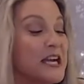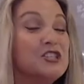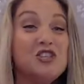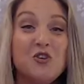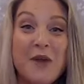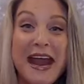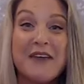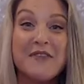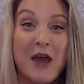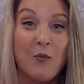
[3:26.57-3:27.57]
because
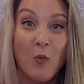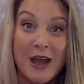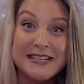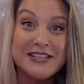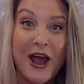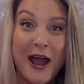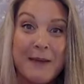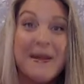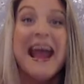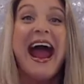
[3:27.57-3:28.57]
you have that one
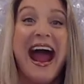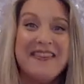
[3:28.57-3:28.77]
time